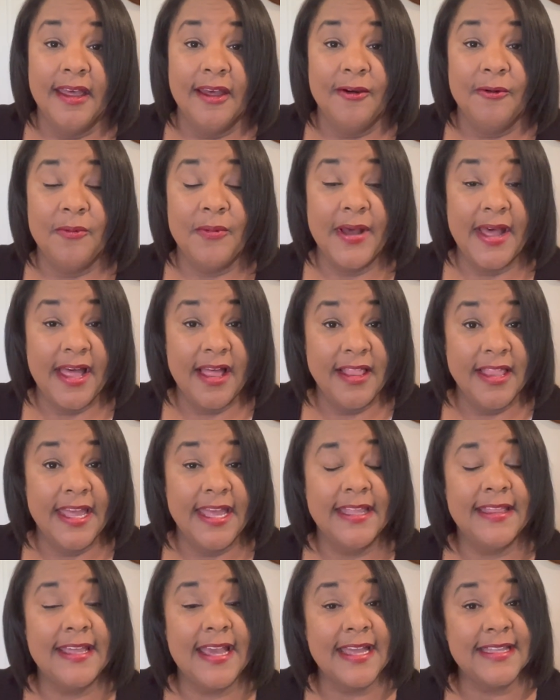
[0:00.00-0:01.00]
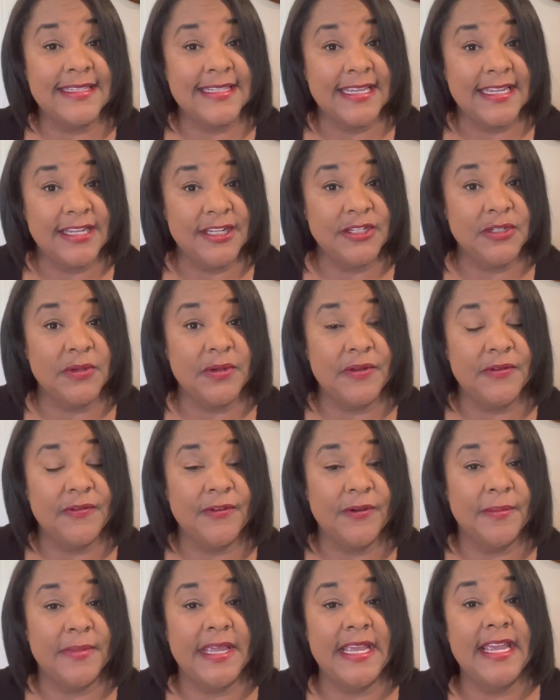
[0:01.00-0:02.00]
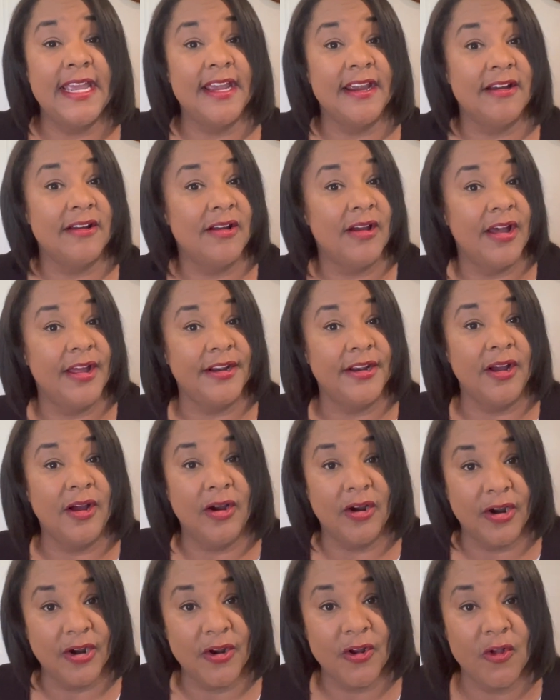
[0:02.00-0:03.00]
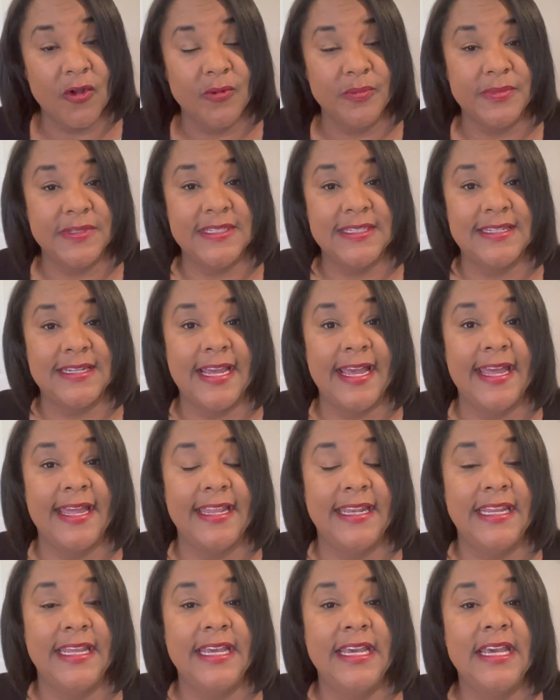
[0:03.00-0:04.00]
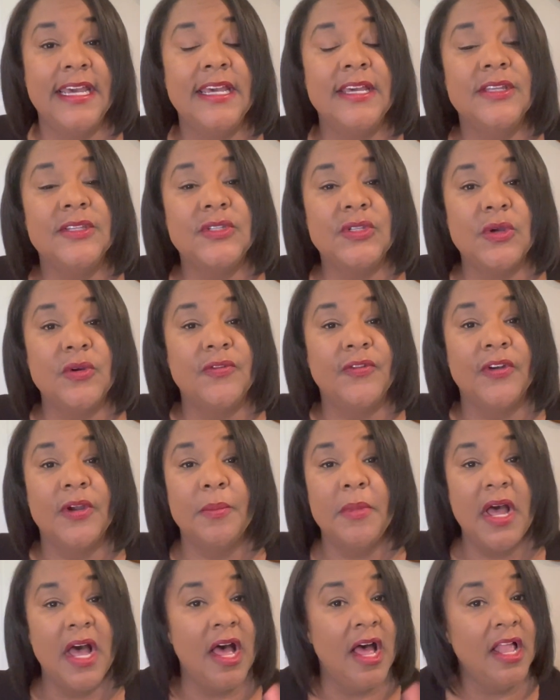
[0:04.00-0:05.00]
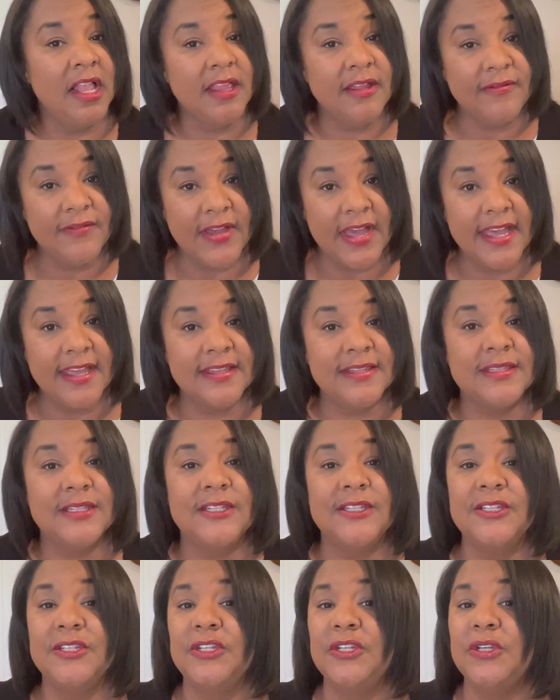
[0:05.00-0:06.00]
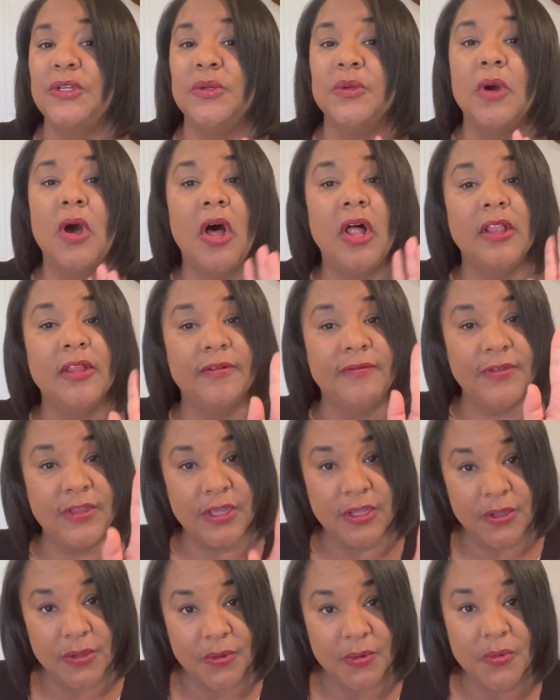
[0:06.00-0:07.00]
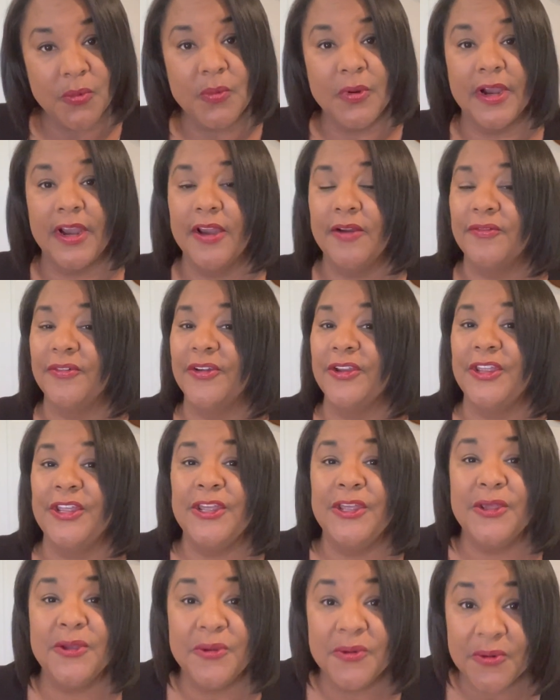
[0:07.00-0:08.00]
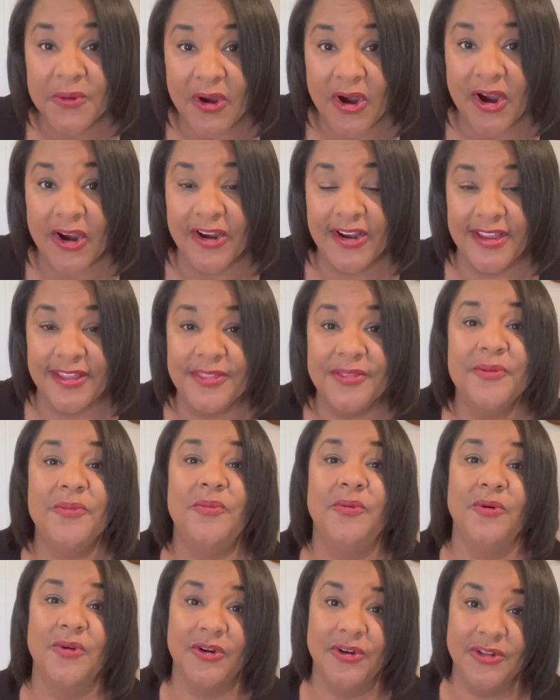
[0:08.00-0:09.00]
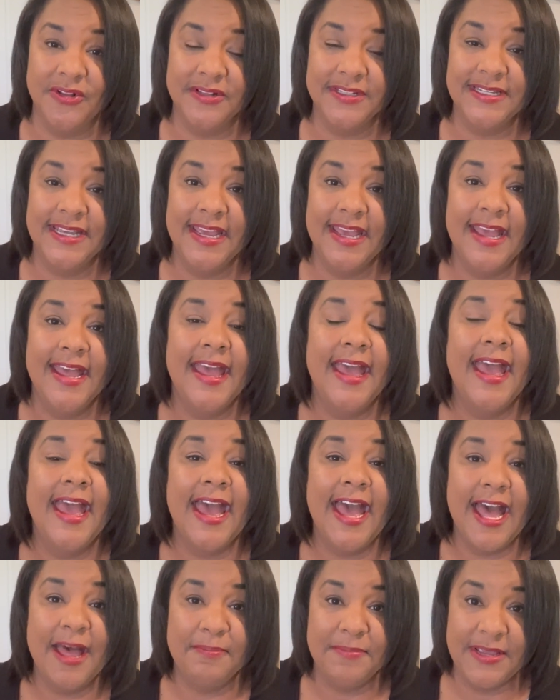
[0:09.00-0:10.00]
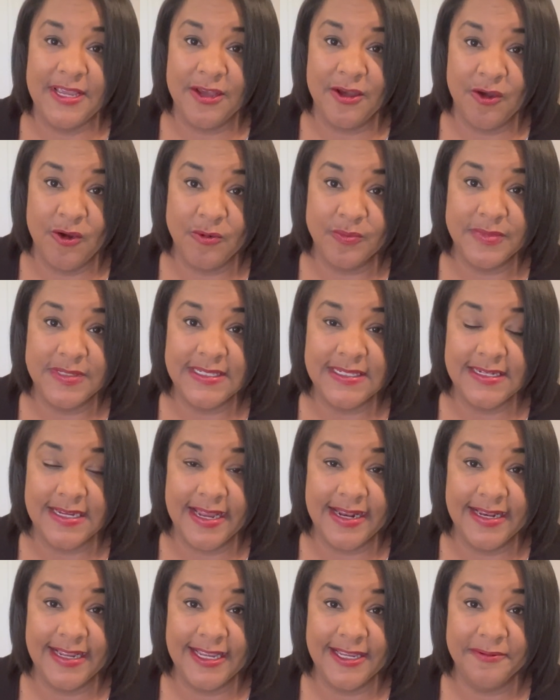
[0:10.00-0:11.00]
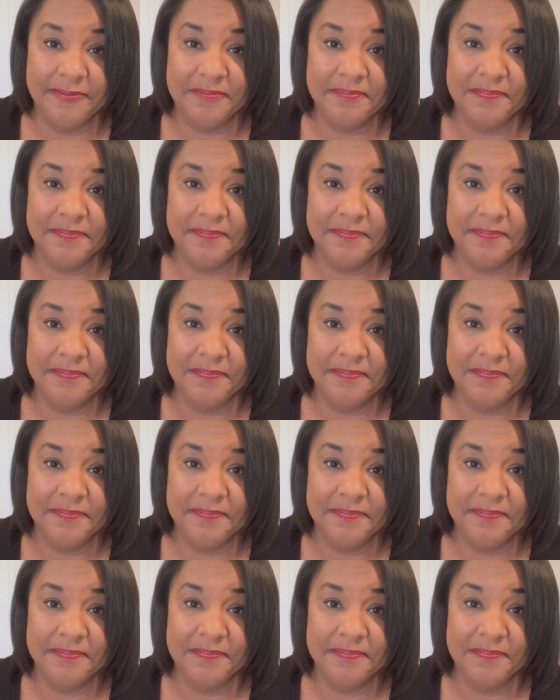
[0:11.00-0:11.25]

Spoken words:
Well, that's gonna do it for me here on our homestead. So from all of us to all of you, wherever you are in the world, happy homesteading.